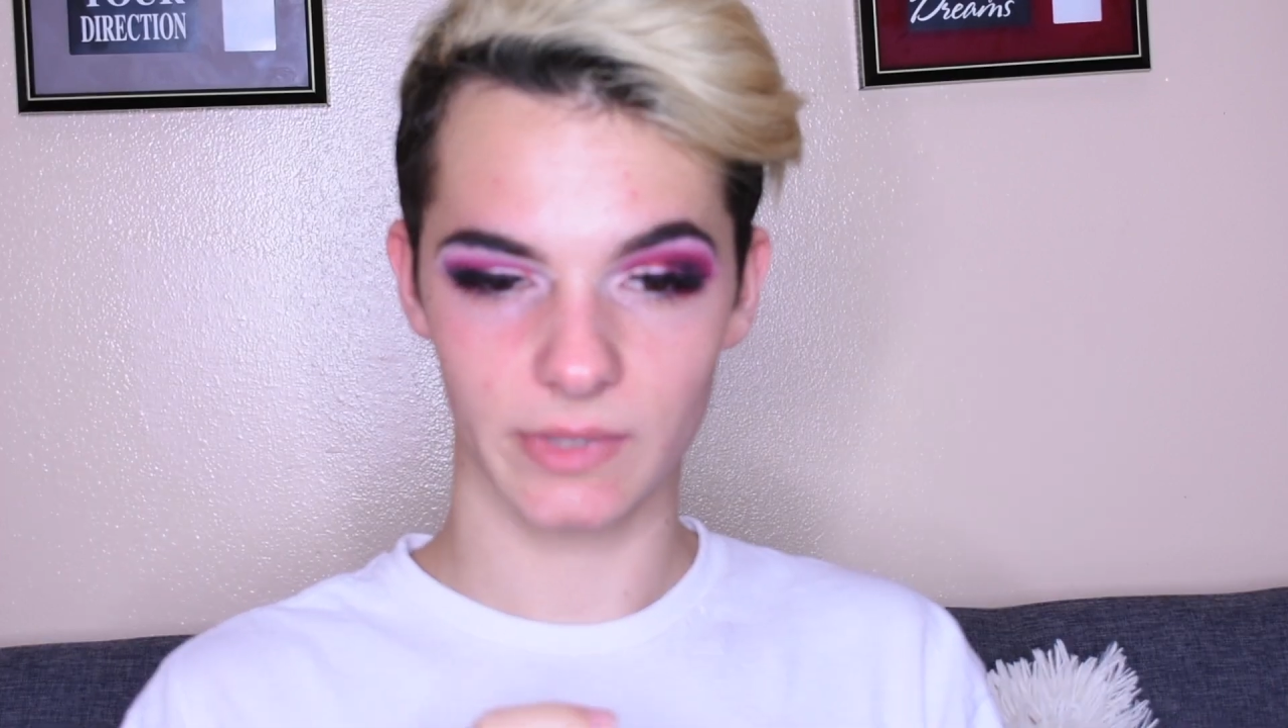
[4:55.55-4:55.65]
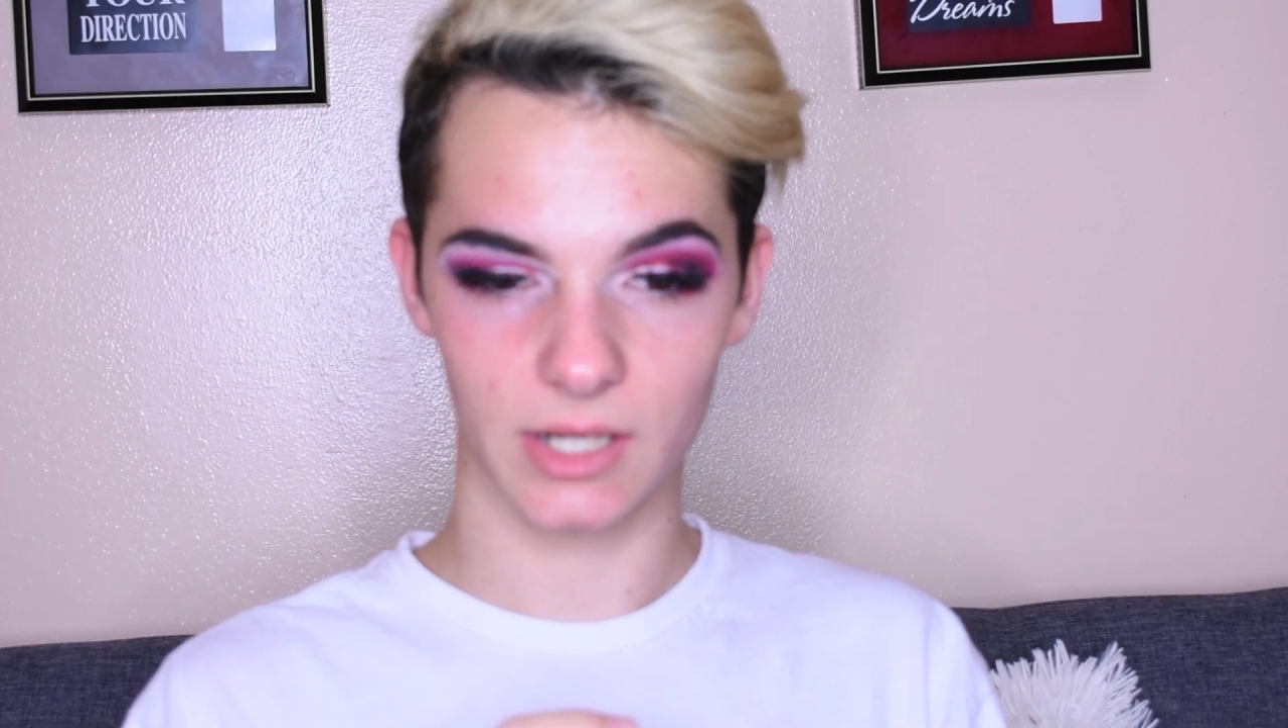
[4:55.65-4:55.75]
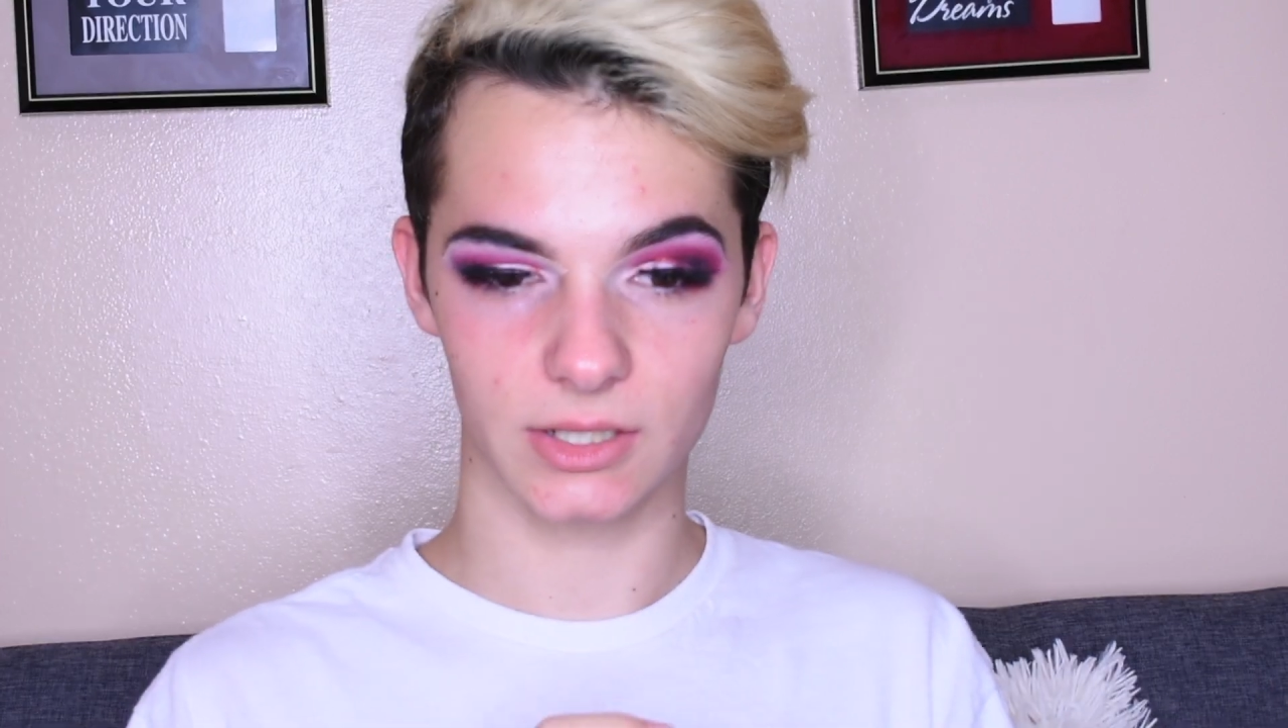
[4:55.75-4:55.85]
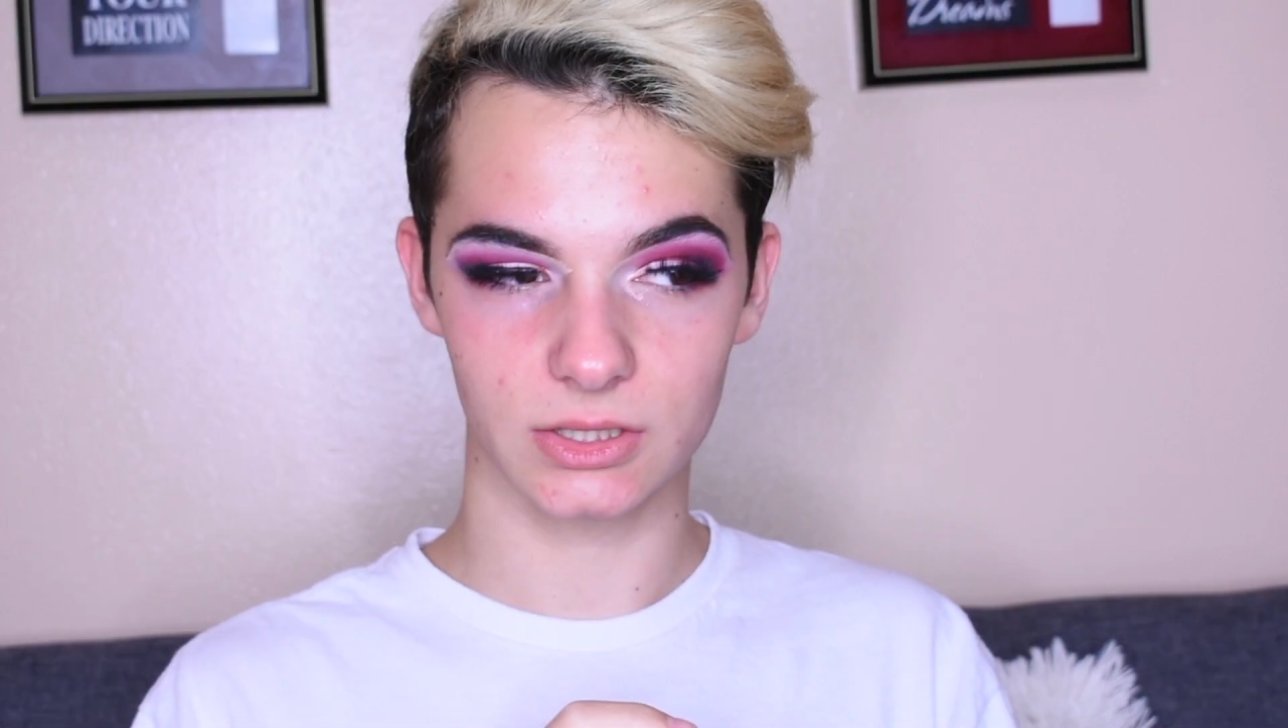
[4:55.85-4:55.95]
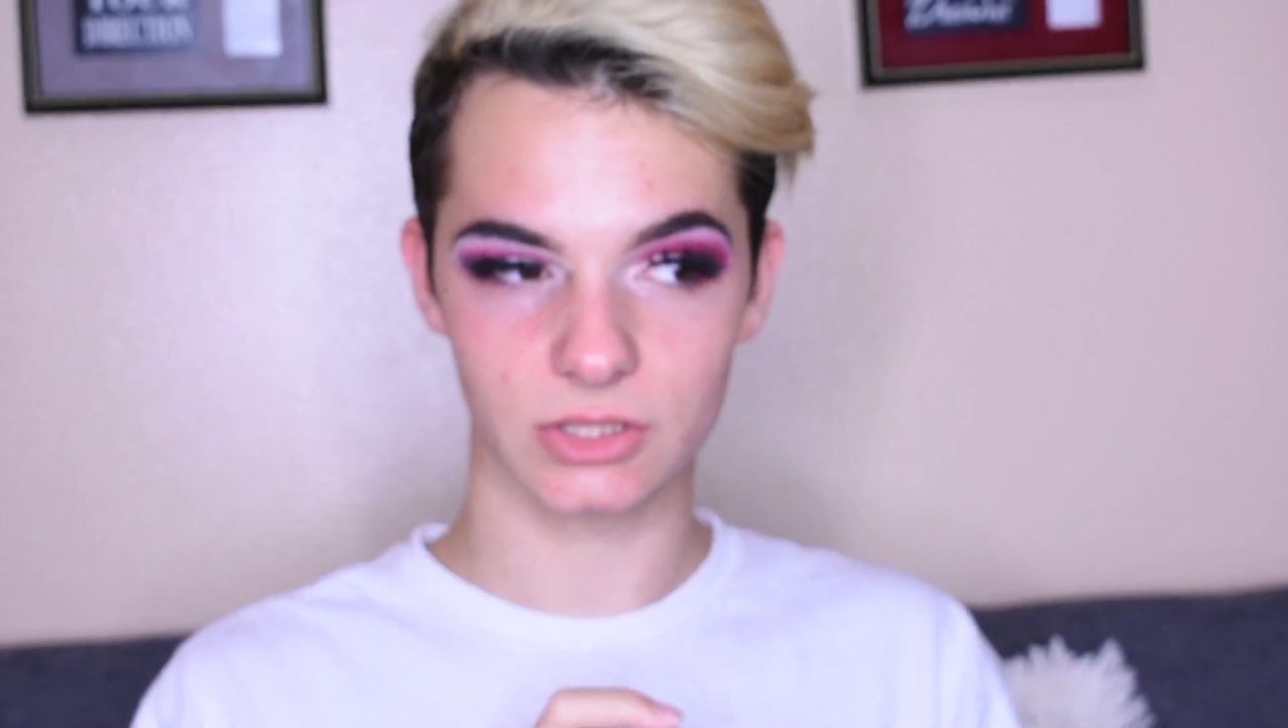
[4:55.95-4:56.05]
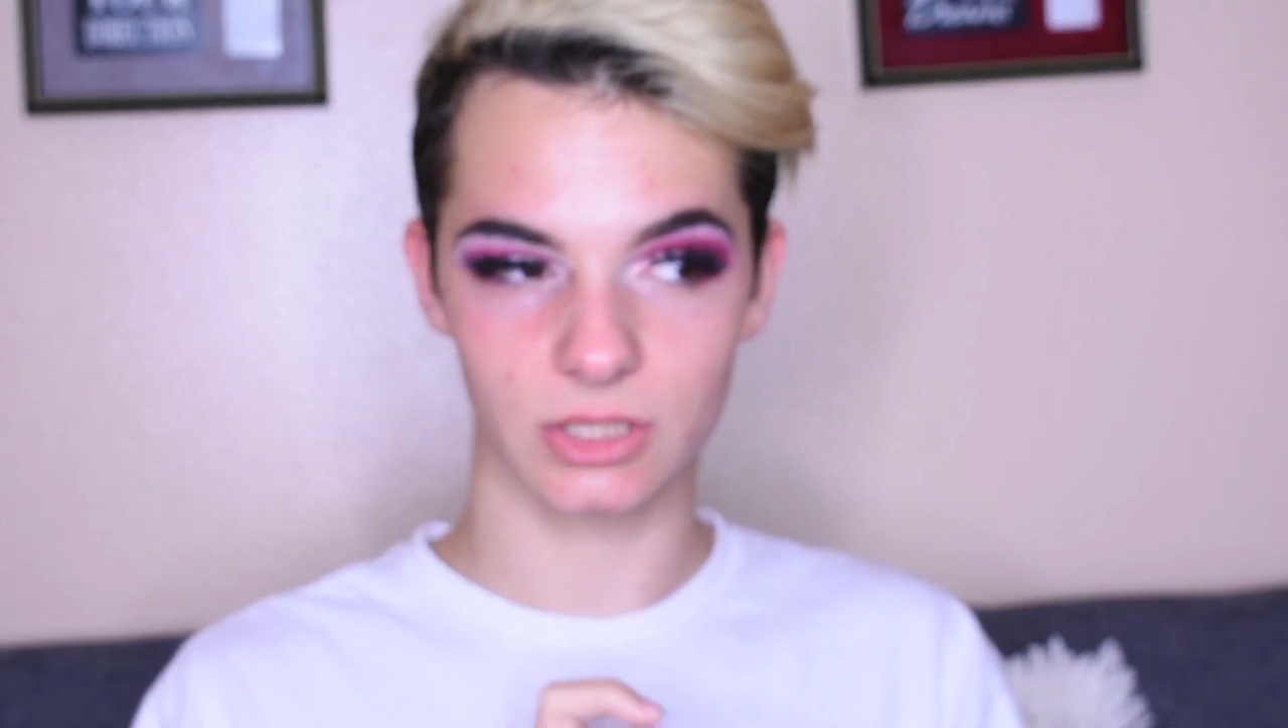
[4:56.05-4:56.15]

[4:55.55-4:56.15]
better in